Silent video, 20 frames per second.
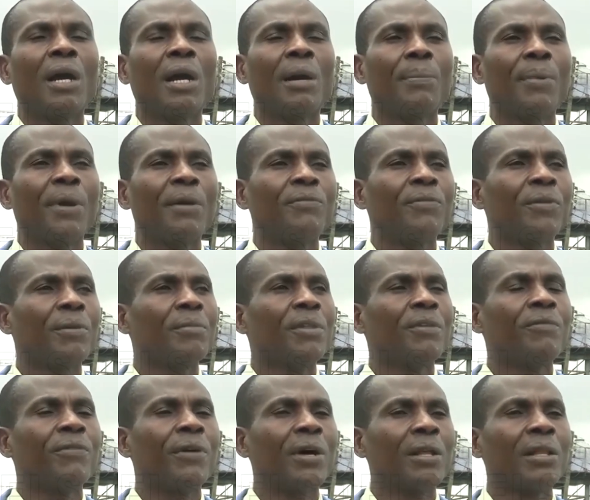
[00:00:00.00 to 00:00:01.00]
apart from
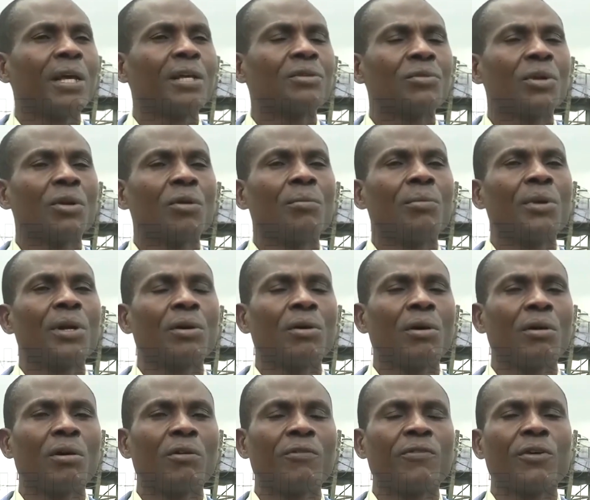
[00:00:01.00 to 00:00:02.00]
the fact that it's going to bring
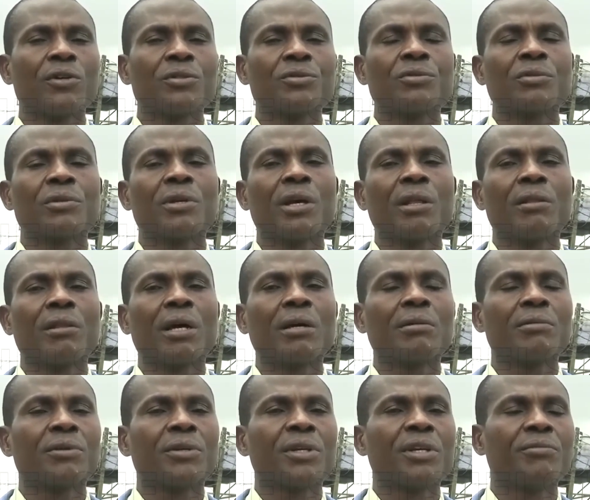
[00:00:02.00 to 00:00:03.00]
all of us
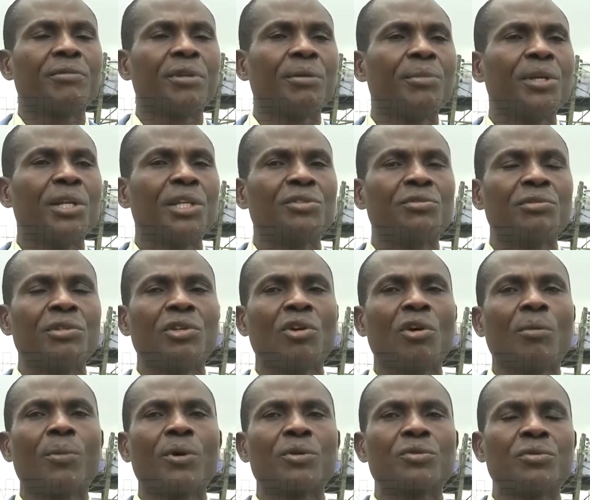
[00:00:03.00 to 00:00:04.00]
together, we give the ministry
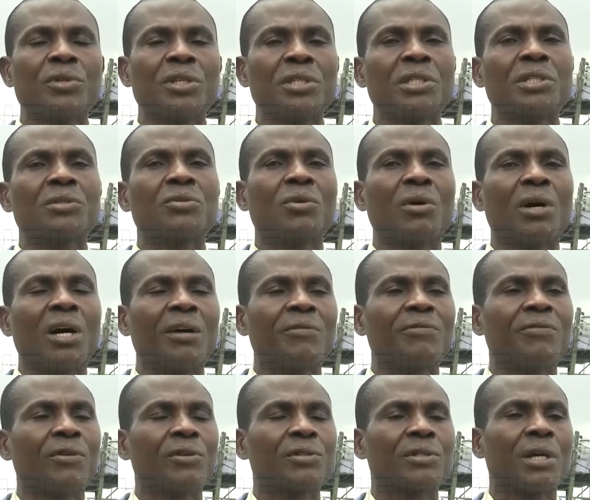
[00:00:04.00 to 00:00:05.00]
the opportunity to
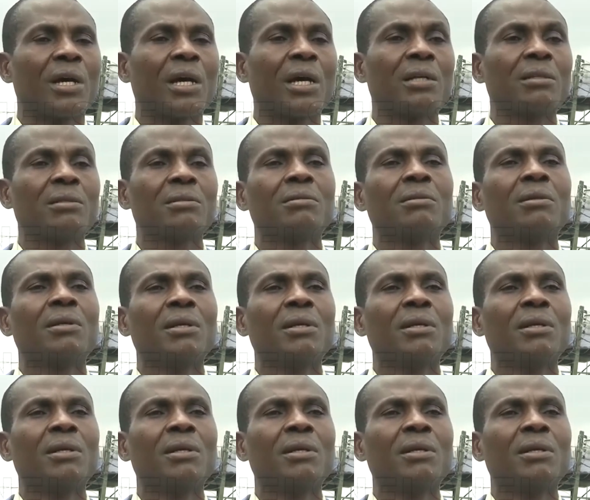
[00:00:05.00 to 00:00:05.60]
have first-hand